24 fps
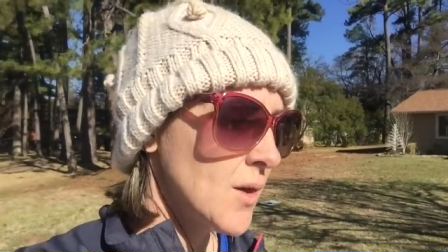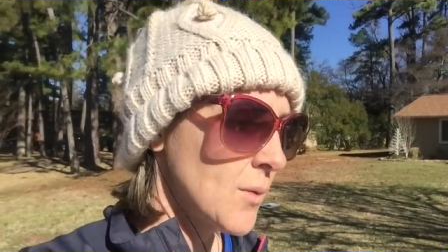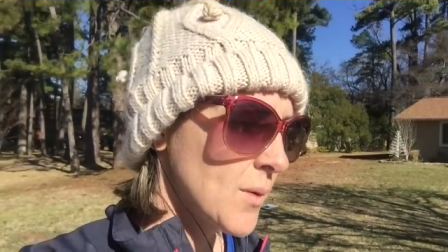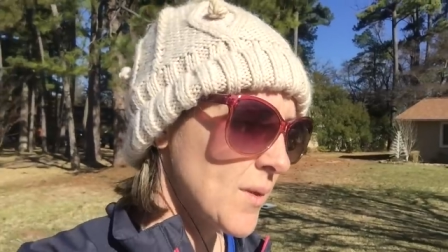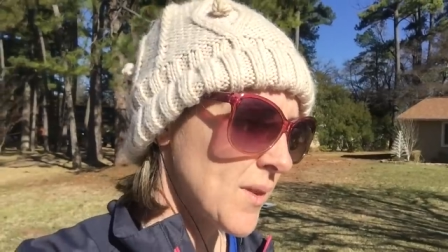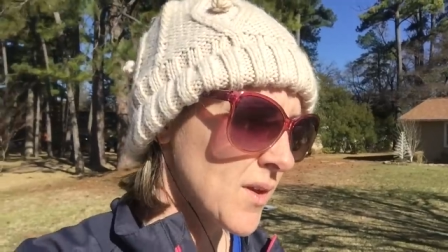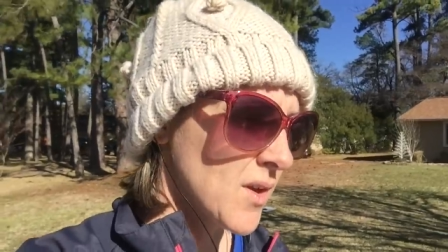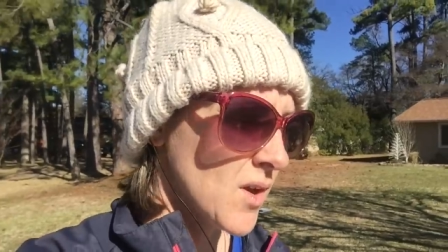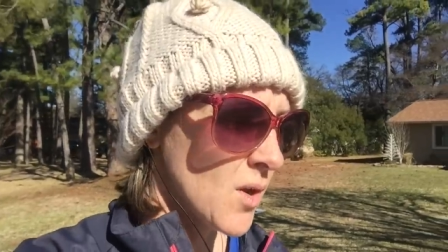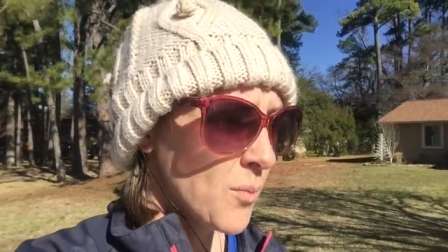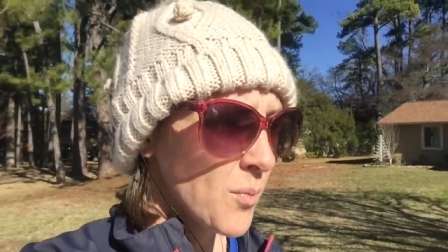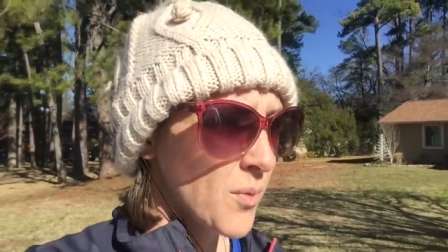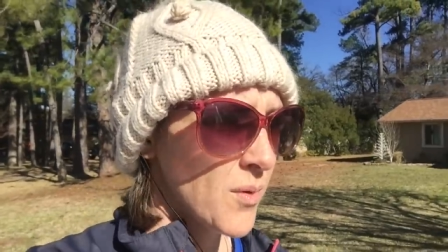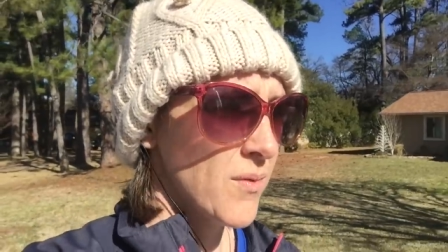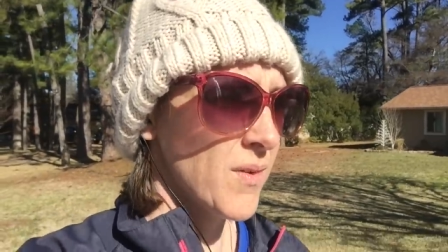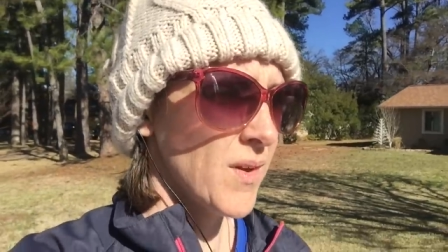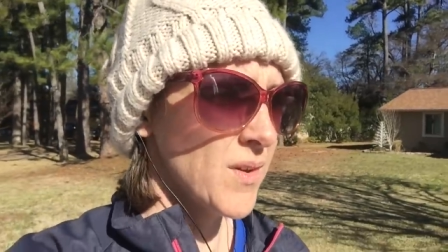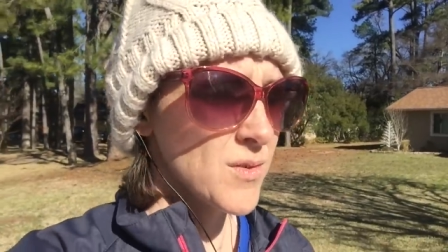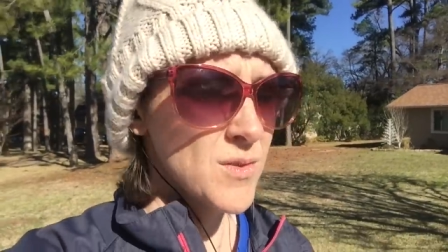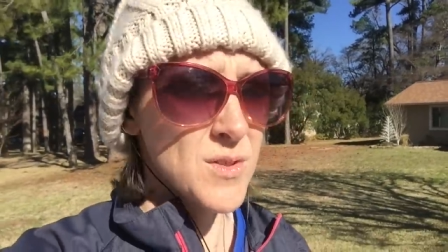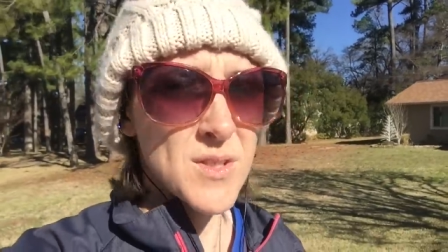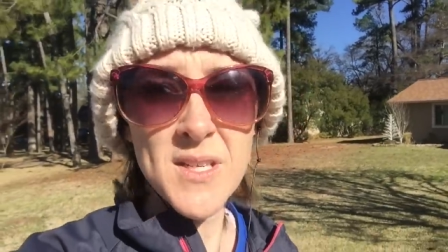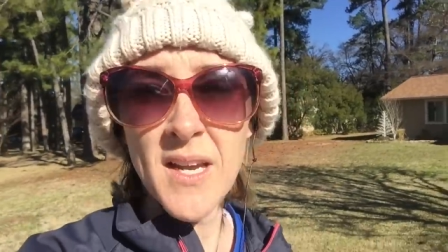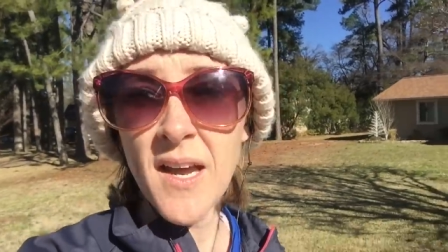with a couple of
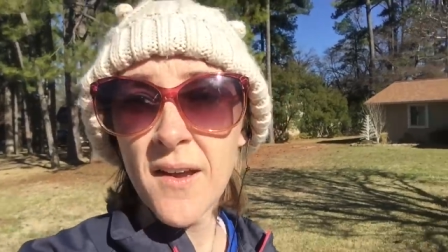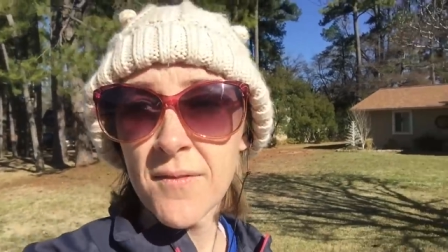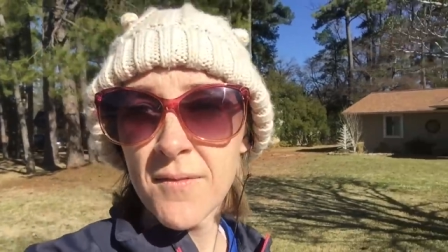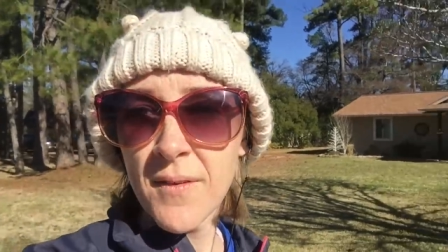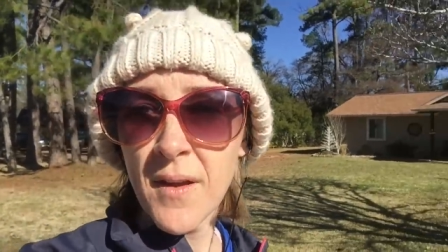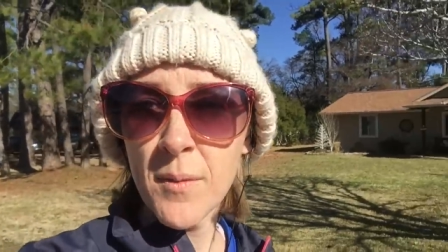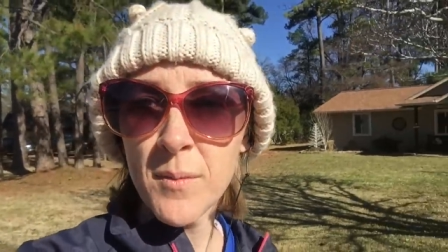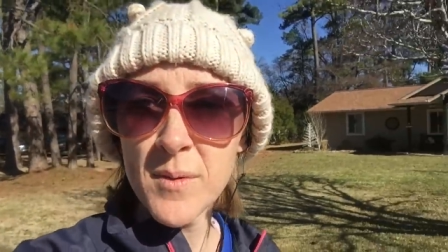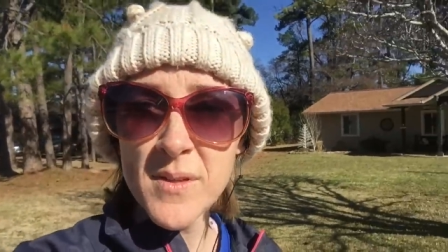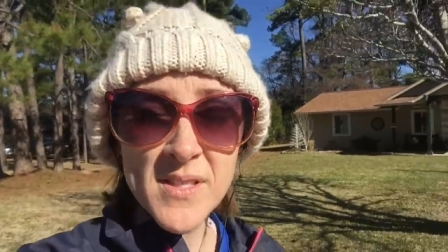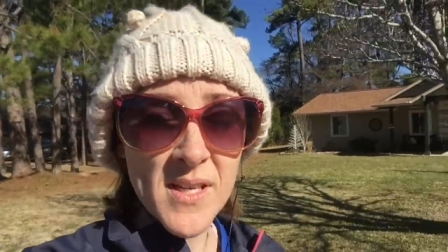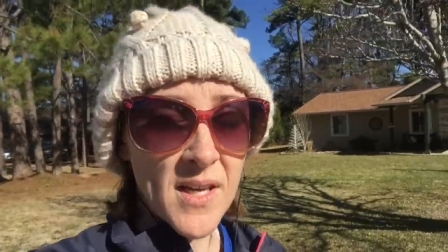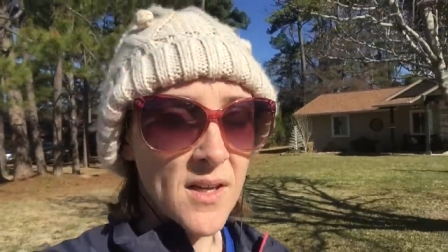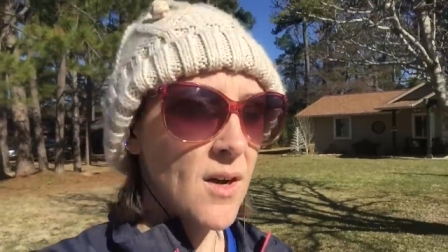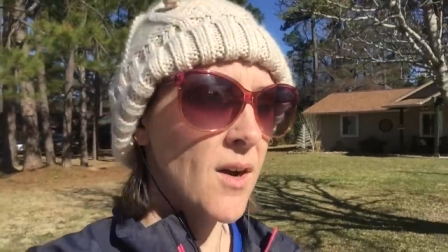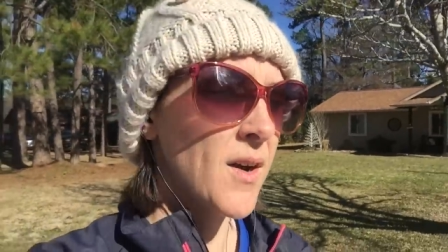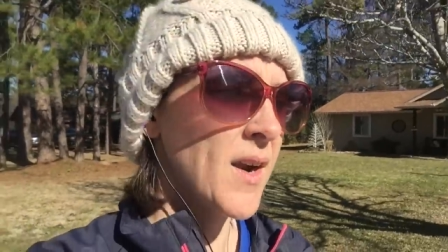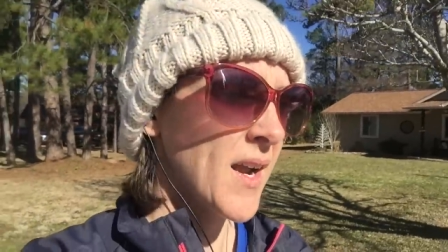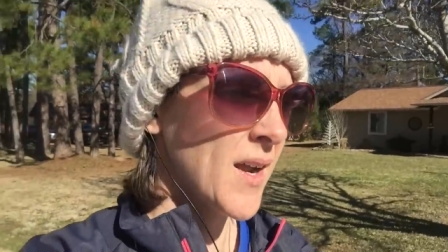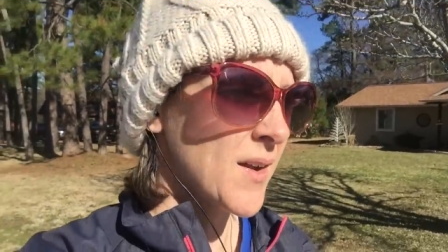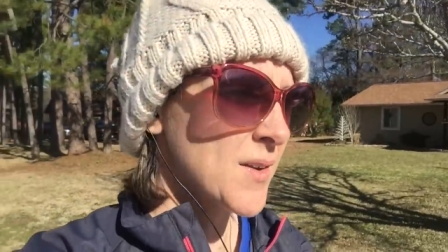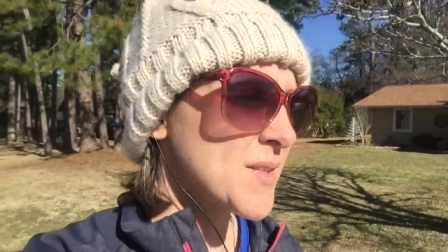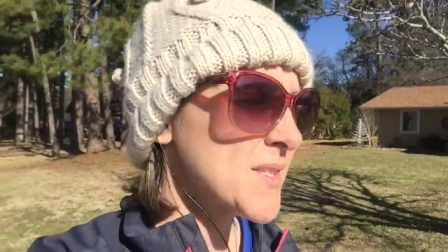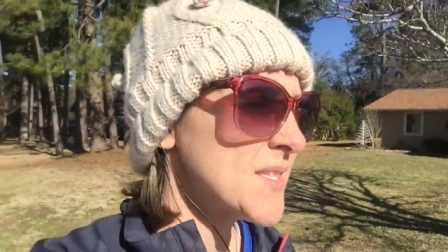other staff families at our
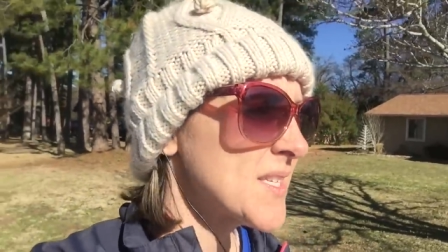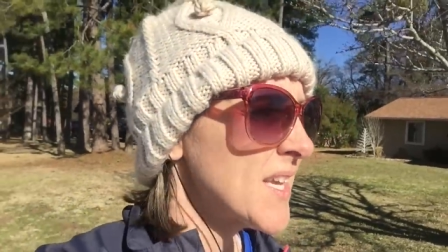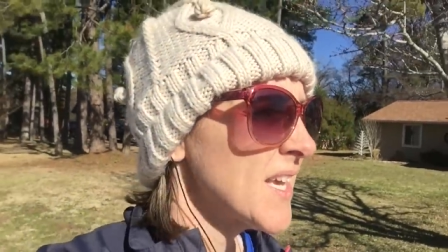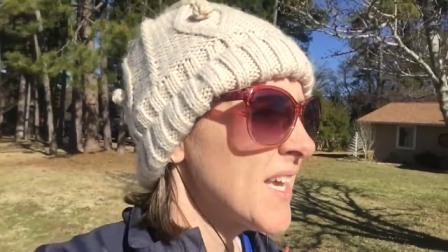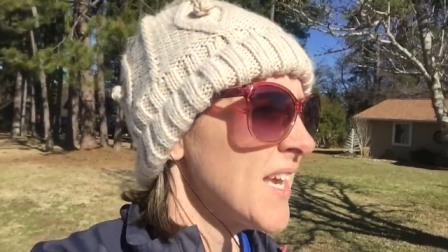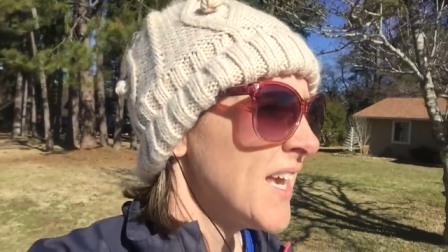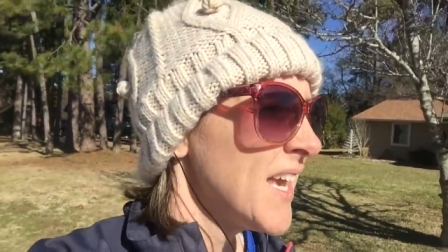house.